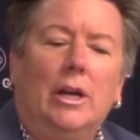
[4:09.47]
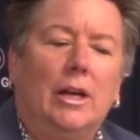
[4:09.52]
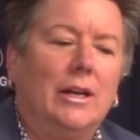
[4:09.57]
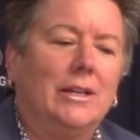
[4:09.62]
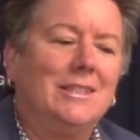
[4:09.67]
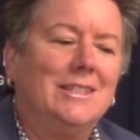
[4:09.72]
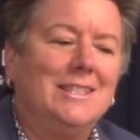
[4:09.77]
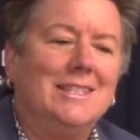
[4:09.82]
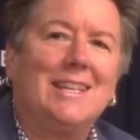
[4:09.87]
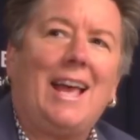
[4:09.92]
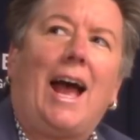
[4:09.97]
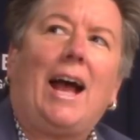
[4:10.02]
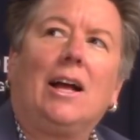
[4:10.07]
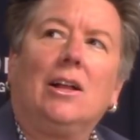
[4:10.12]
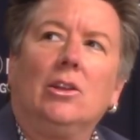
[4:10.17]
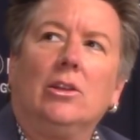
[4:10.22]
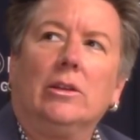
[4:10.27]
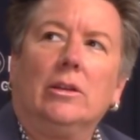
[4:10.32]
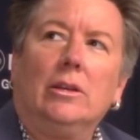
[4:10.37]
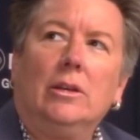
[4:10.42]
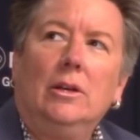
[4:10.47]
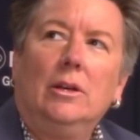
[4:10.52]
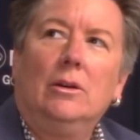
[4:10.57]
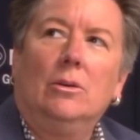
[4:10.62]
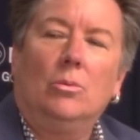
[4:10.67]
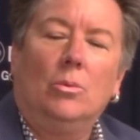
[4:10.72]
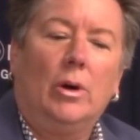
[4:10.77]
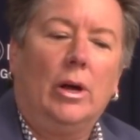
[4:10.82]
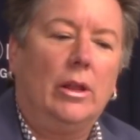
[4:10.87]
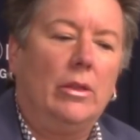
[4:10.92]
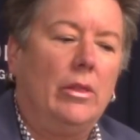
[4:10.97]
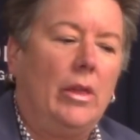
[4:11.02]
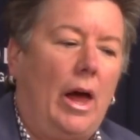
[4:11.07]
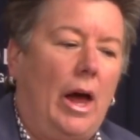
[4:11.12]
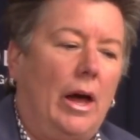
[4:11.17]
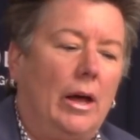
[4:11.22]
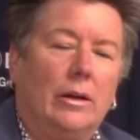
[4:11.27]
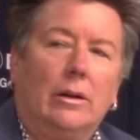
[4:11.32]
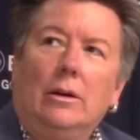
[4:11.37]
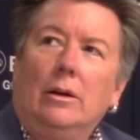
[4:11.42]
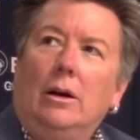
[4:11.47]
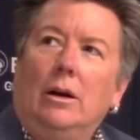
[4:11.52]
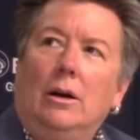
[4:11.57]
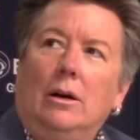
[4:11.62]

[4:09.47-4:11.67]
exactly when that